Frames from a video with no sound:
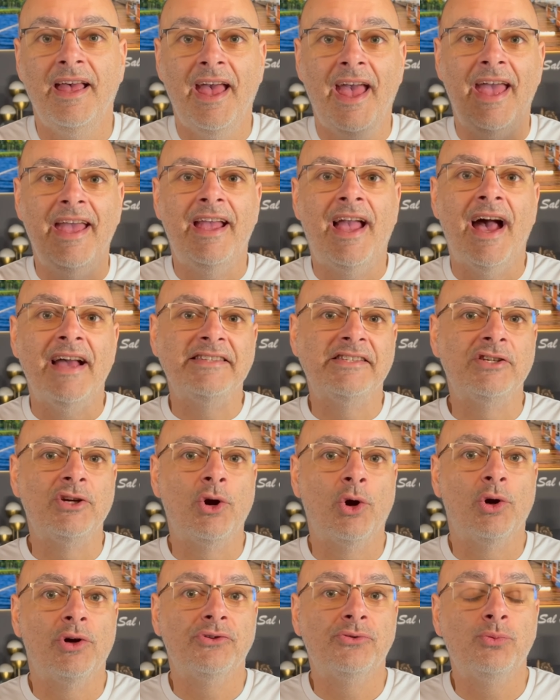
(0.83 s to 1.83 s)
Hey guys and
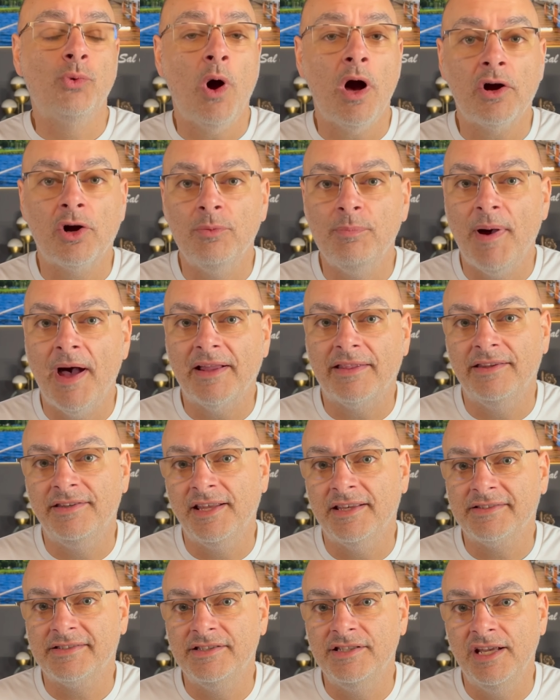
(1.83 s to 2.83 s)
girls, welcome back to
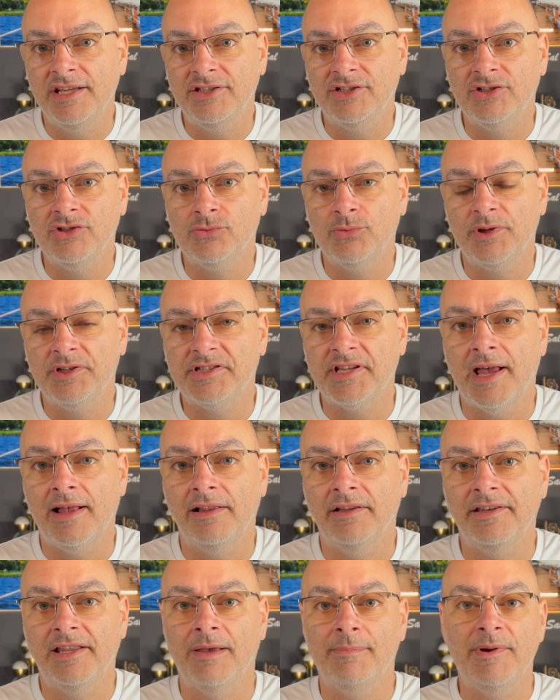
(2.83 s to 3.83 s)
Destinations with
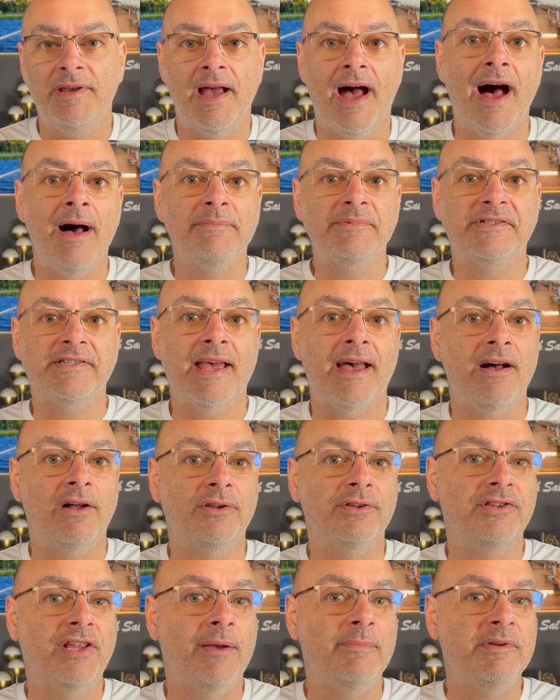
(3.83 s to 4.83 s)
Sal and Debbie. I'm
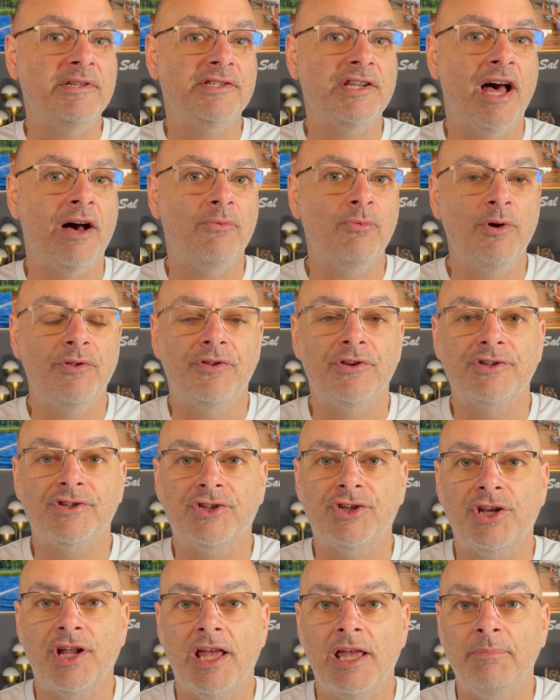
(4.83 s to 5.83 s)
Sal, Debbie's not with us
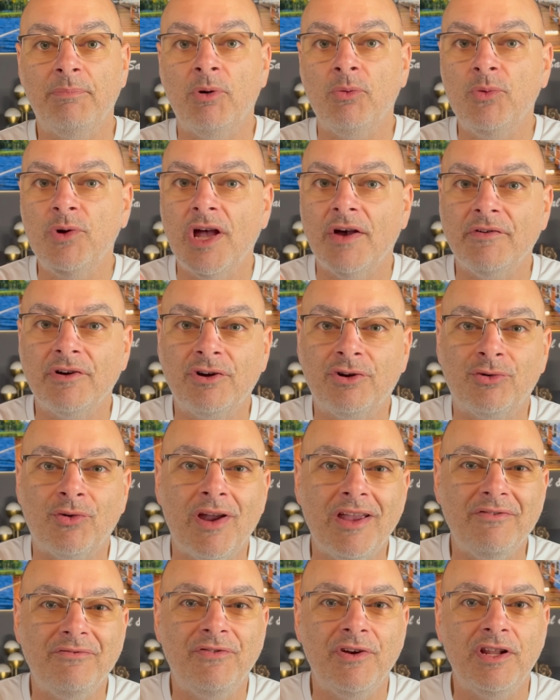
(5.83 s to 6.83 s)
today, but we have a
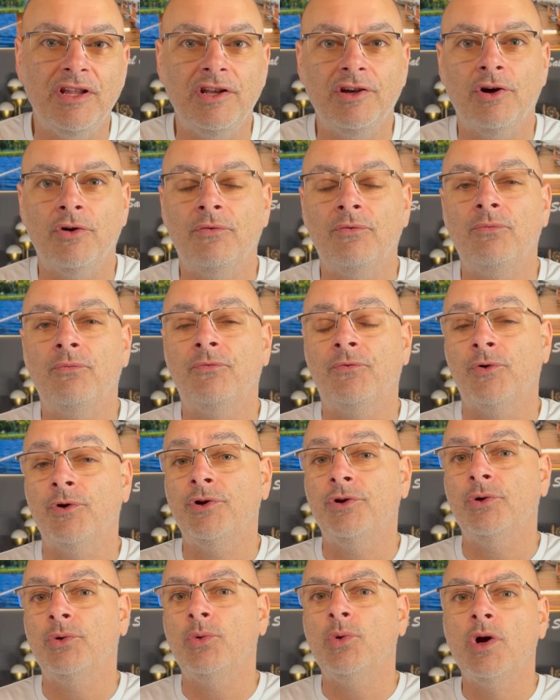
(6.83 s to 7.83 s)
great video for
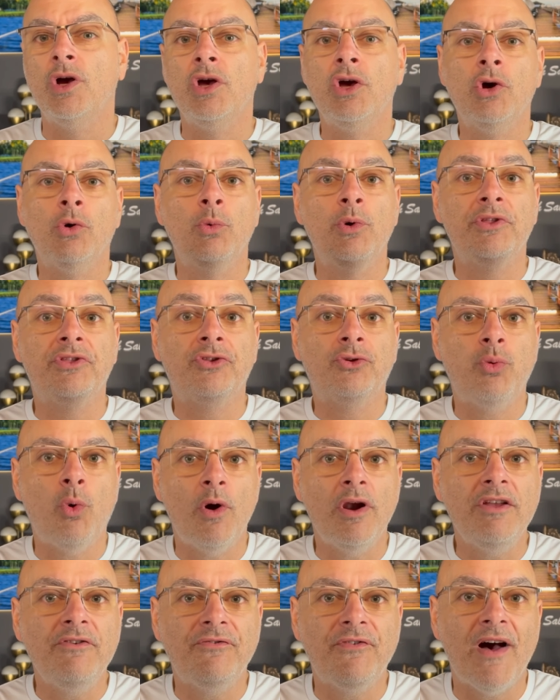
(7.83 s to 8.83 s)
you with
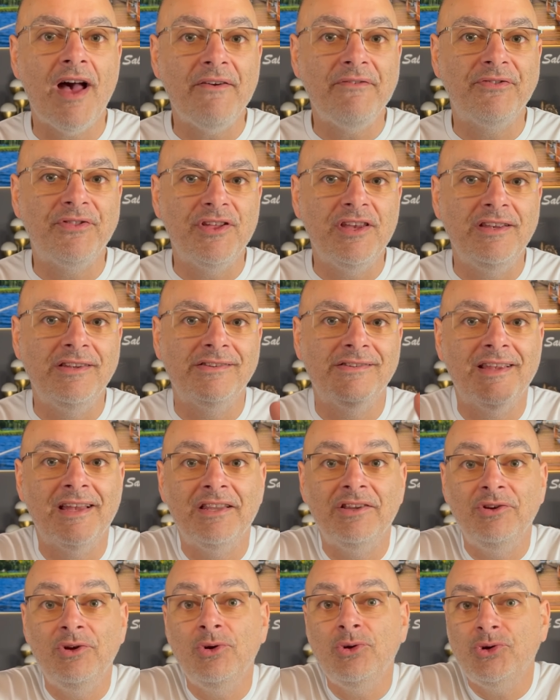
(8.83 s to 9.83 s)
25 things
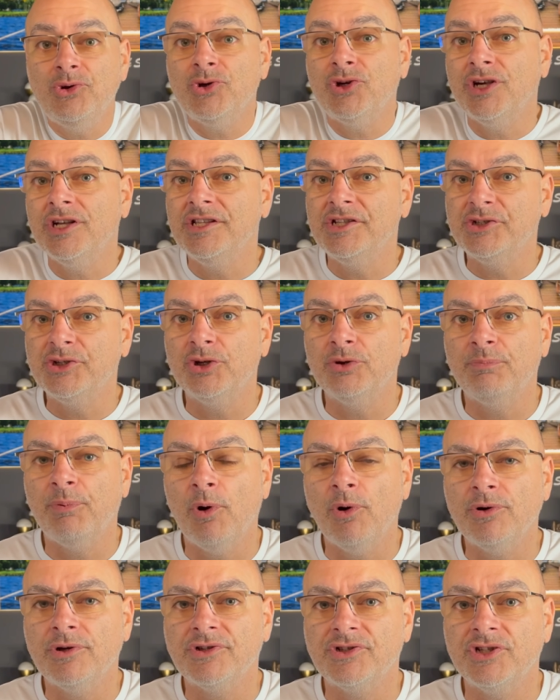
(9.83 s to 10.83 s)
that you should consider
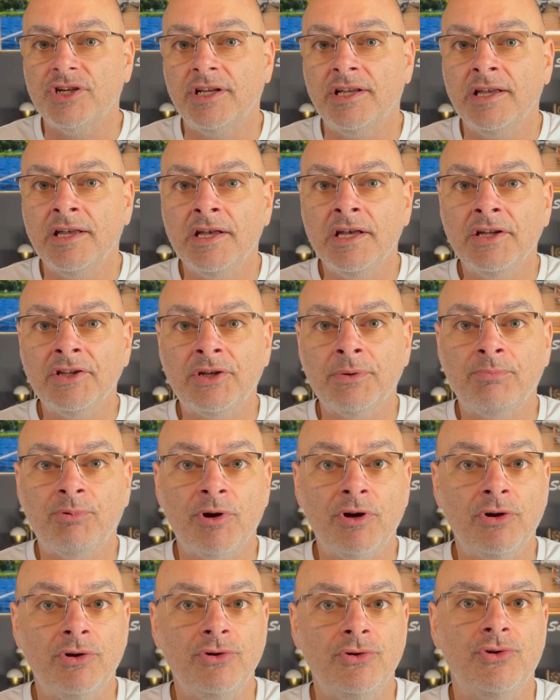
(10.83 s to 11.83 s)
purchasing to
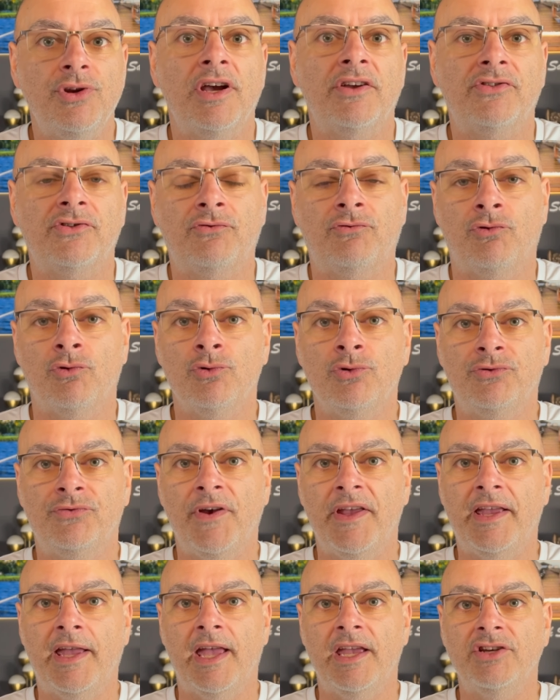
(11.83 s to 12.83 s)
bring on your next cruise
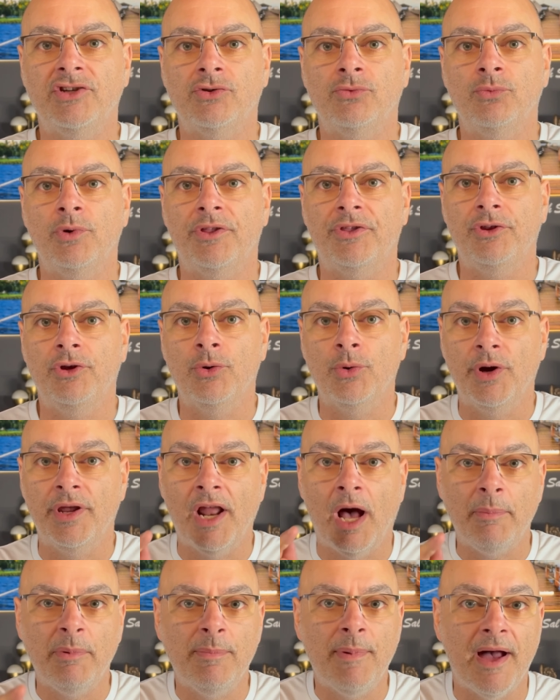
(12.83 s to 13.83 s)
vacation with you.
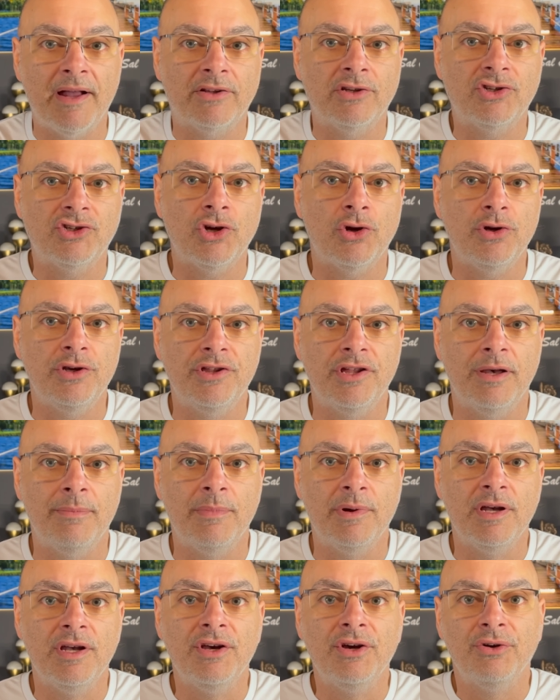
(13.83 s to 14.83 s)
And I'll be back to show you
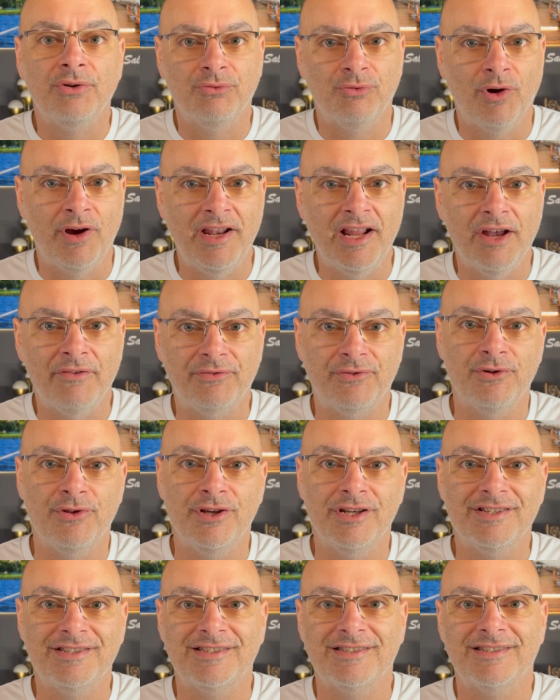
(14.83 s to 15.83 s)
them right after
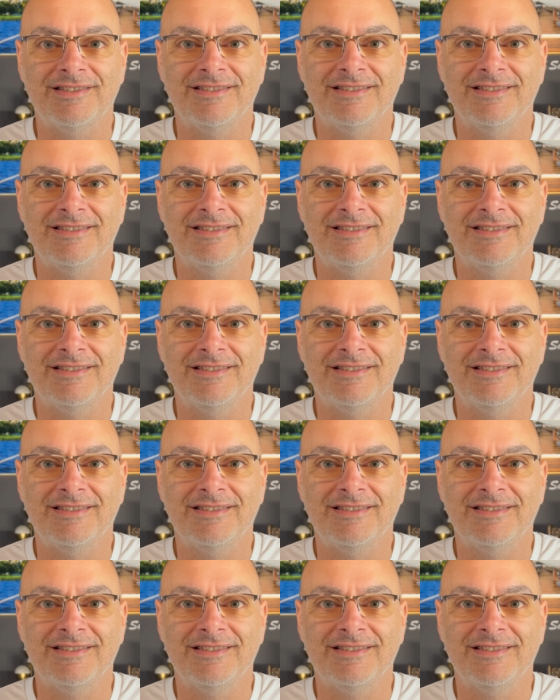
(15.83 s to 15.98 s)
this.